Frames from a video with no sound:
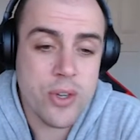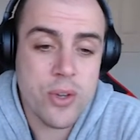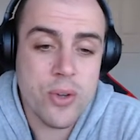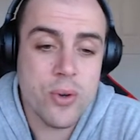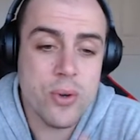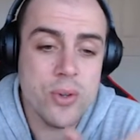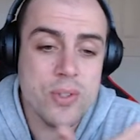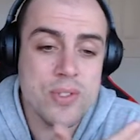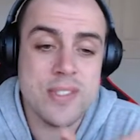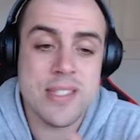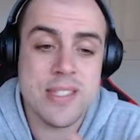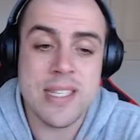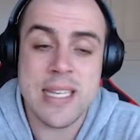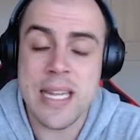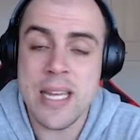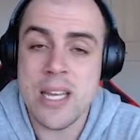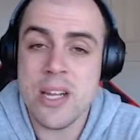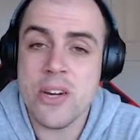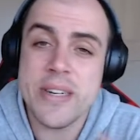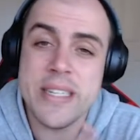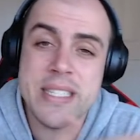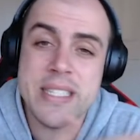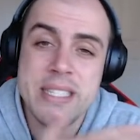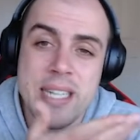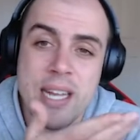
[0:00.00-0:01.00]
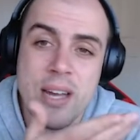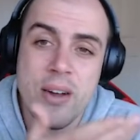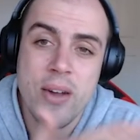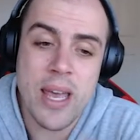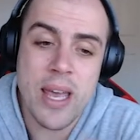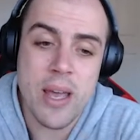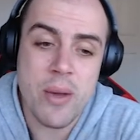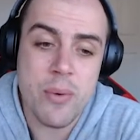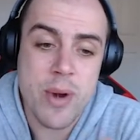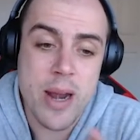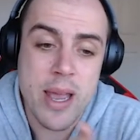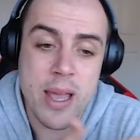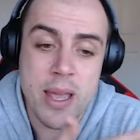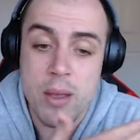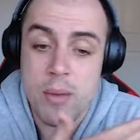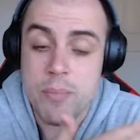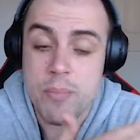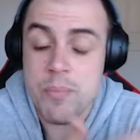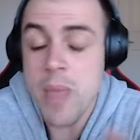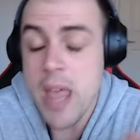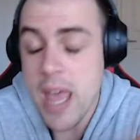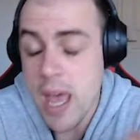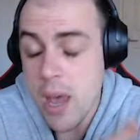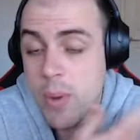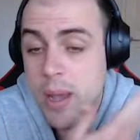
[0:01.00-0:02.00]
causes an increase in our
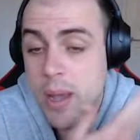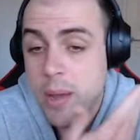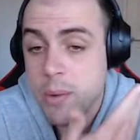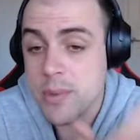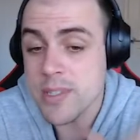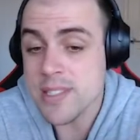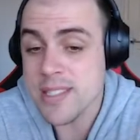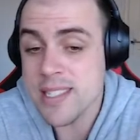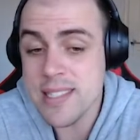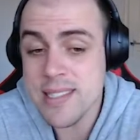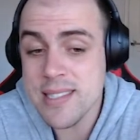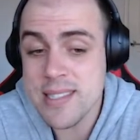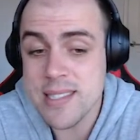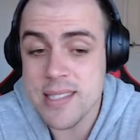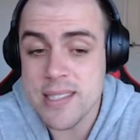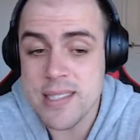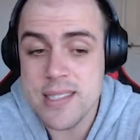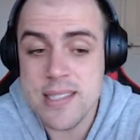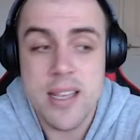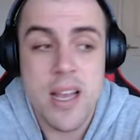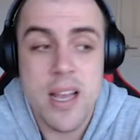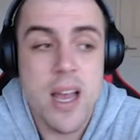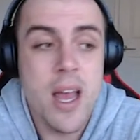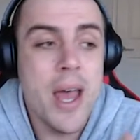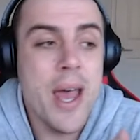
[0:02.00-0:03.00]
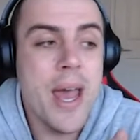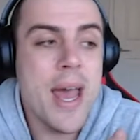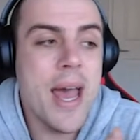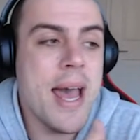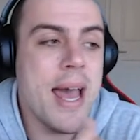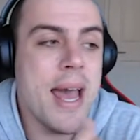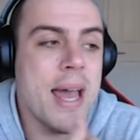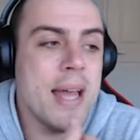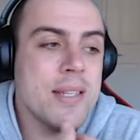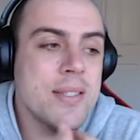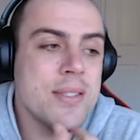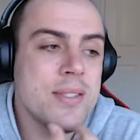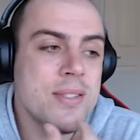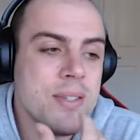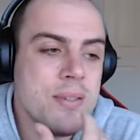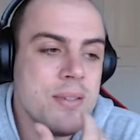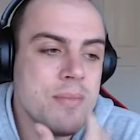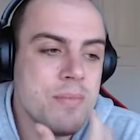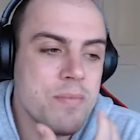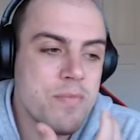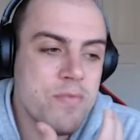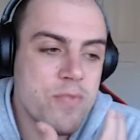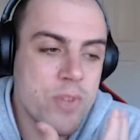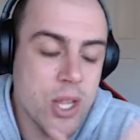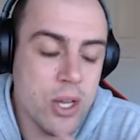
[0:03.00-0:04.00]
airway resistance. And
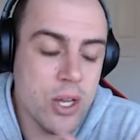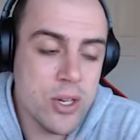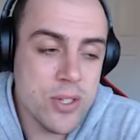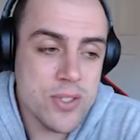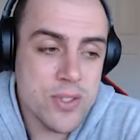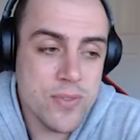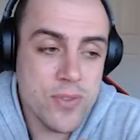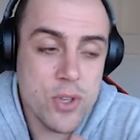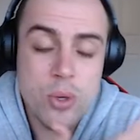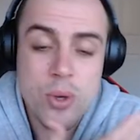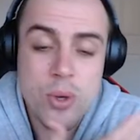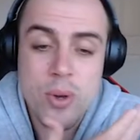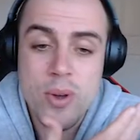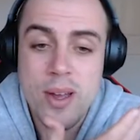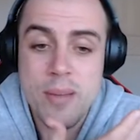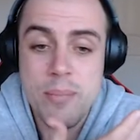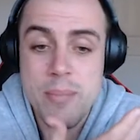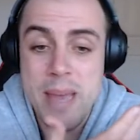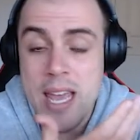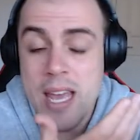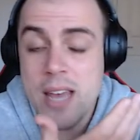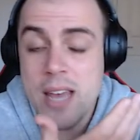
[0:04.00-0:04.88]
for those of you who may